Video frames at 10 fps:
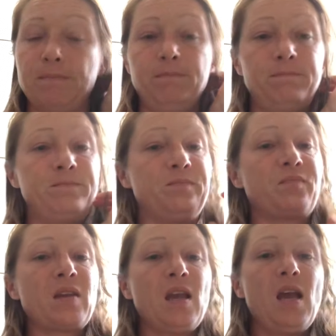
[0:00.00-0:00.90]
and
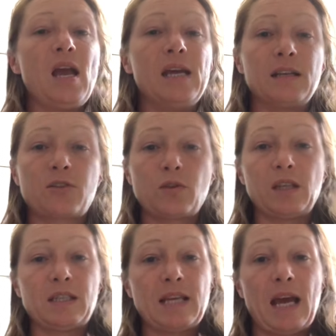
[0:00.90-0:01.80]
it's
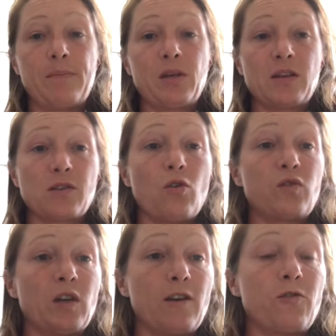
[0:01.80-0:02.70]
really sad because
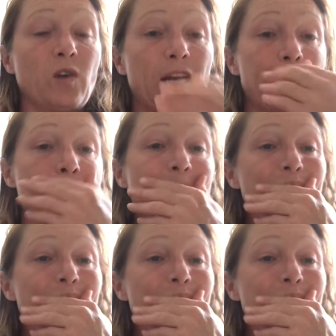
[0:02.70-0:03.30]
over and over again,